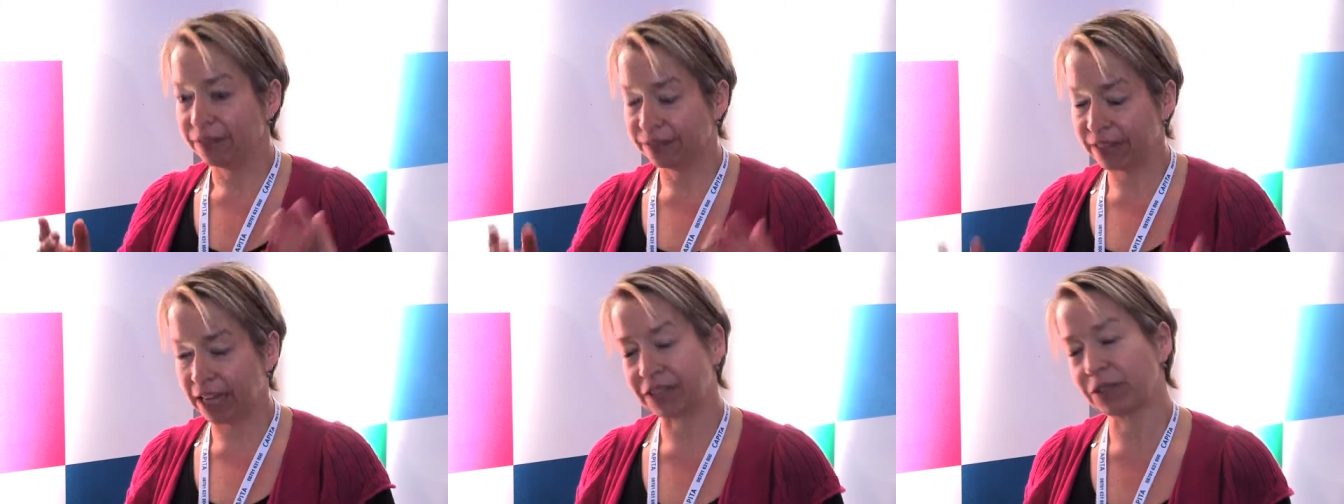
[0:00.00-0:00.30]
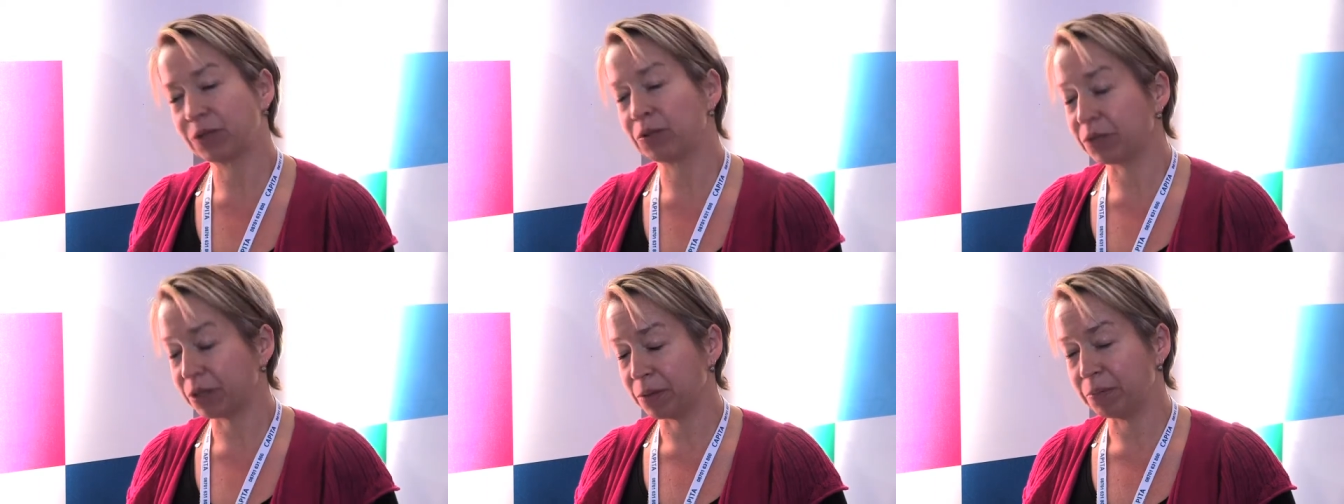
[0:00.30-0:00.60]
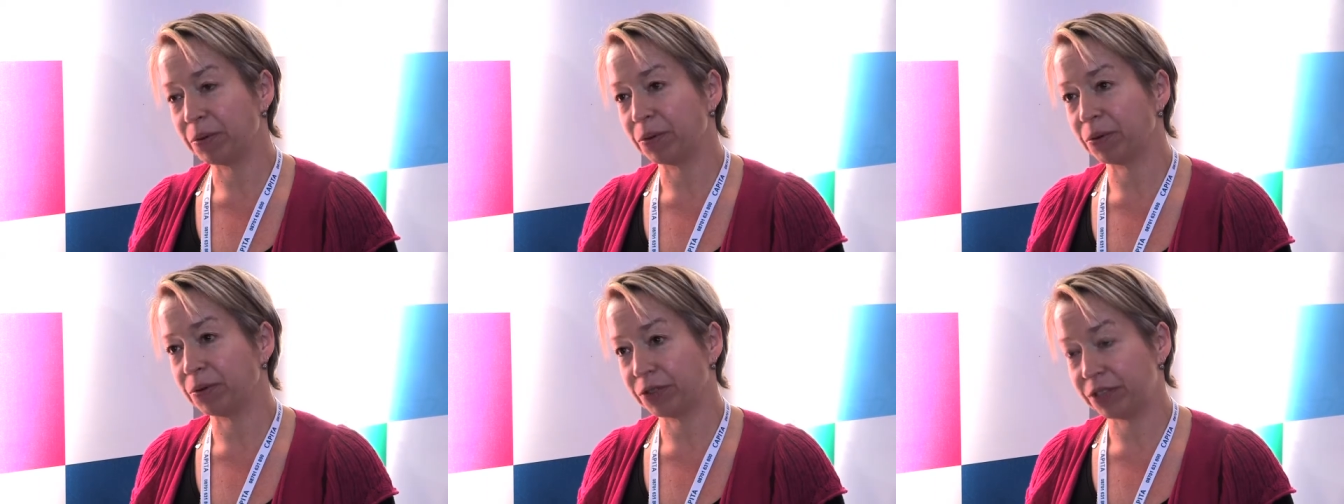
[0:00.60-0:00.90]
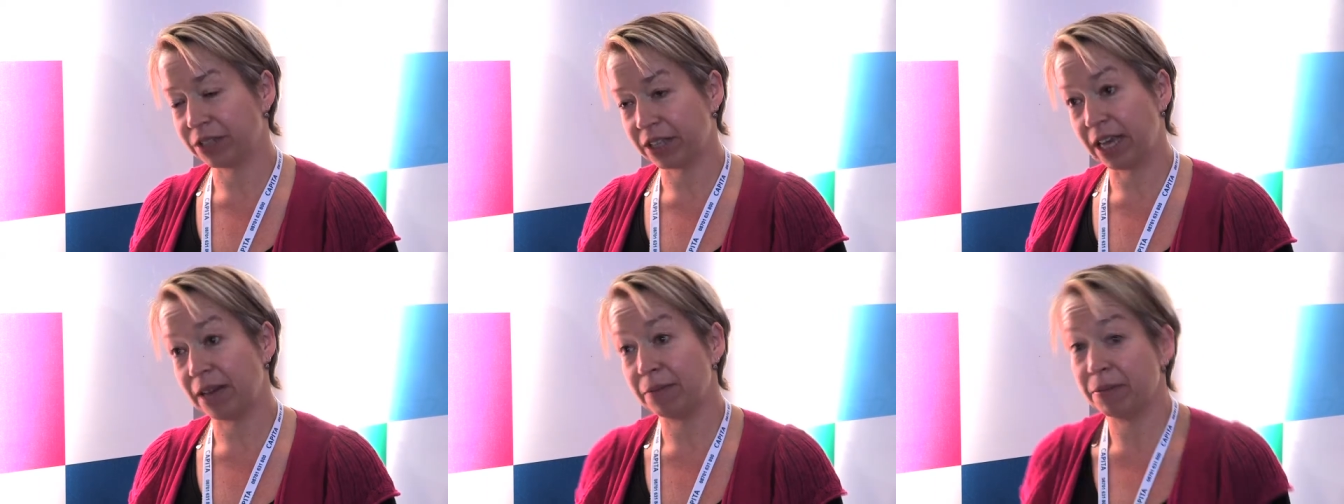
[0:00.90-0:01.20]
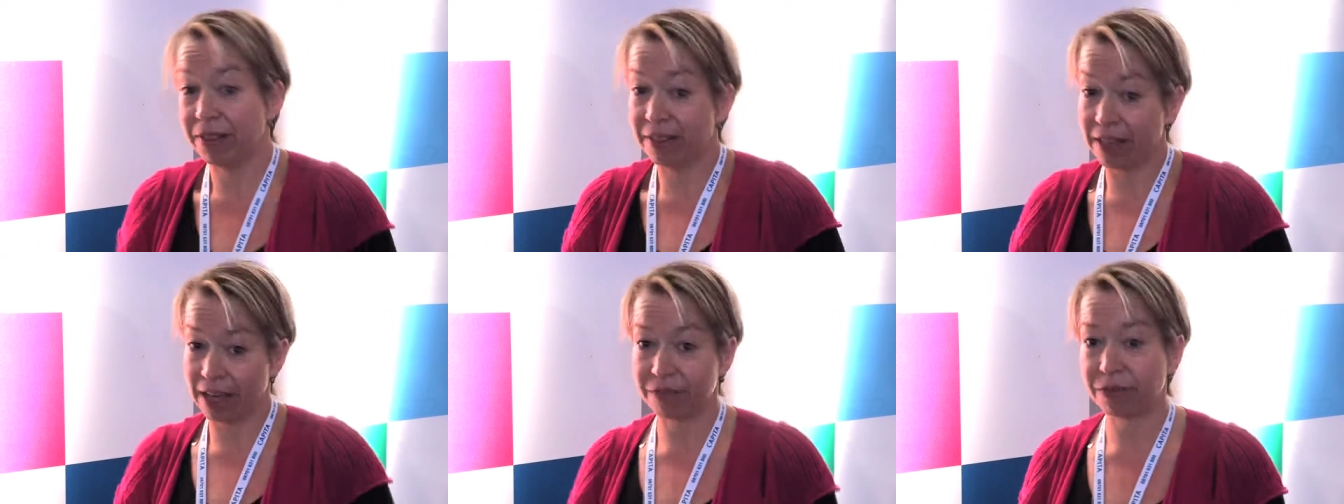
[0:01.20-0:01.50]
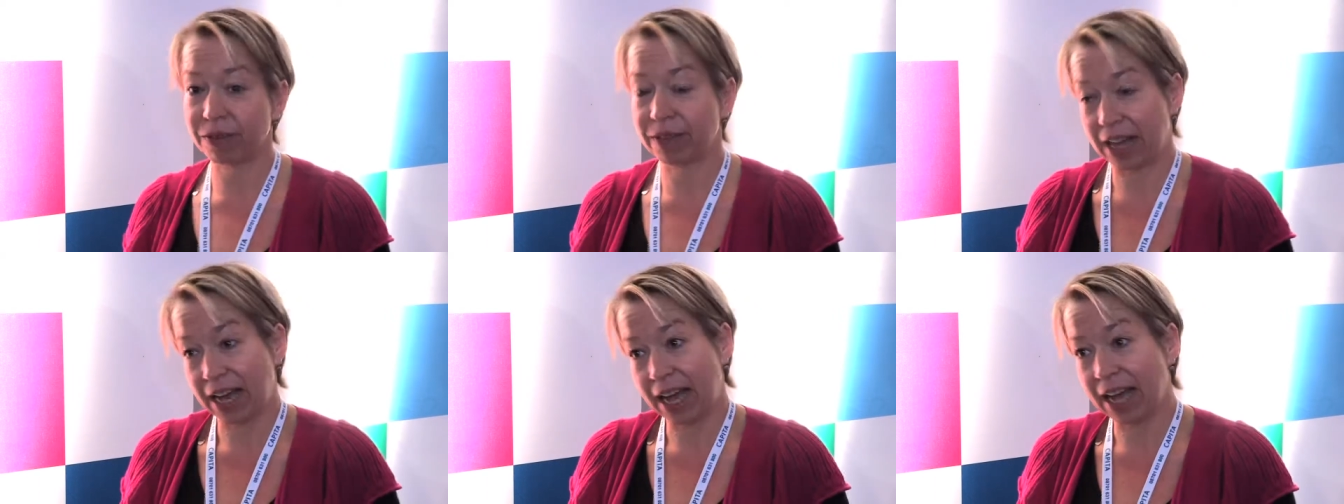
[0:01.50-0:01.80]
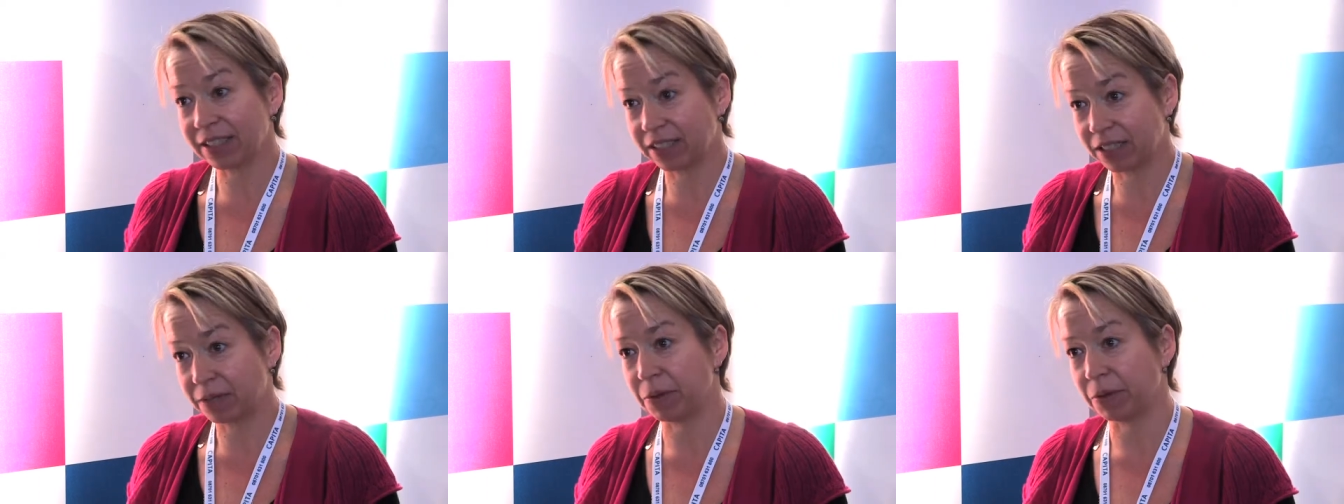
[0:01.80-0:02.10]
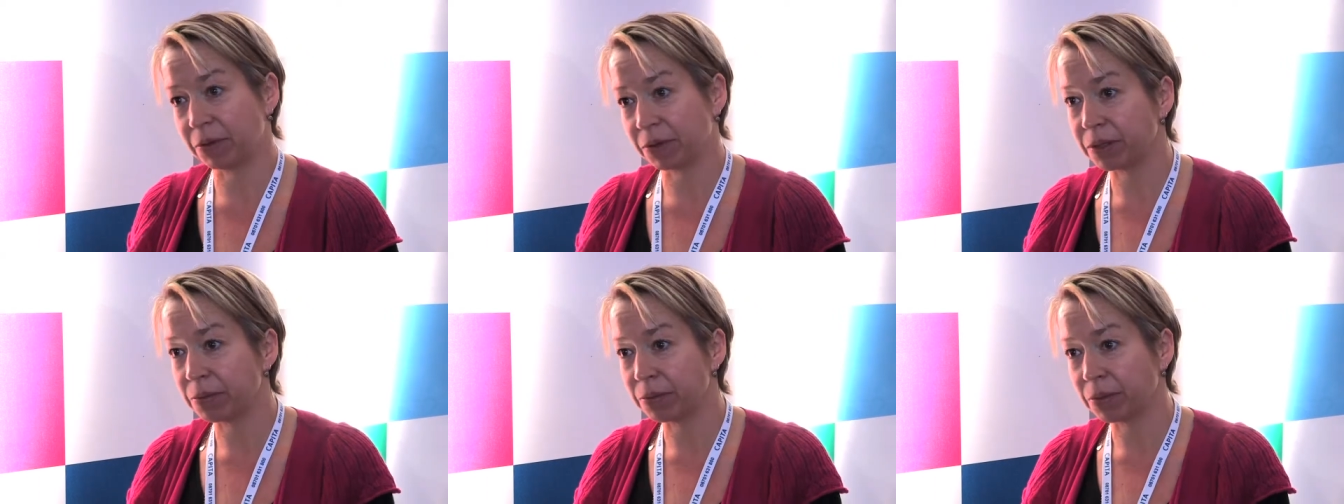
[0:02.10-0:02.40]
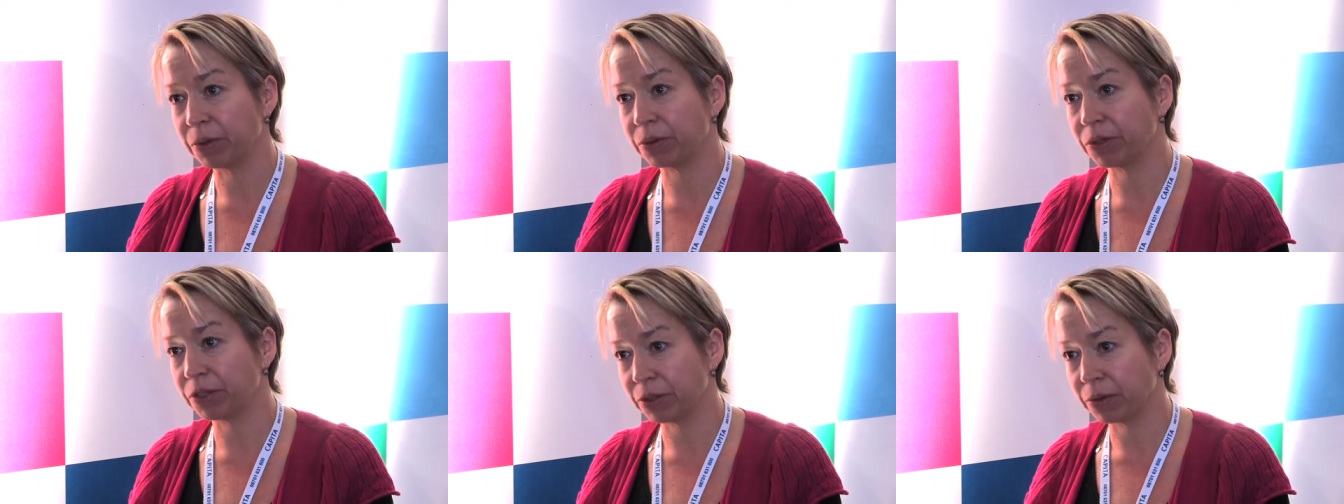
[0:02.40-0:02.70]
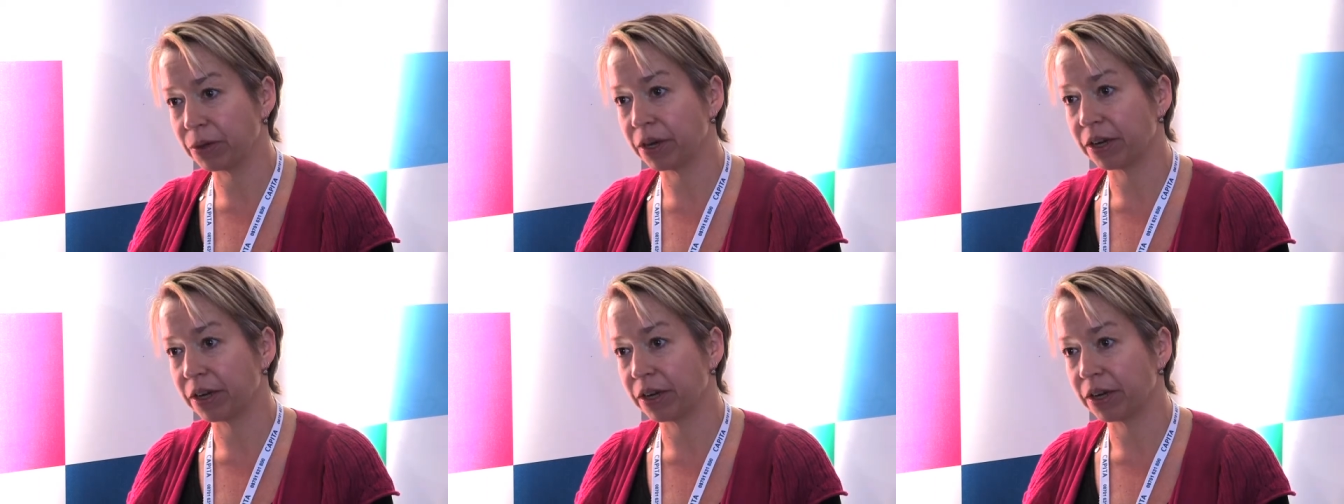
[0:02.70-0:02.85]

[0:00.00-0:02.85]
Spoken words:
That's what's important to them, and therefore that has to be what's important to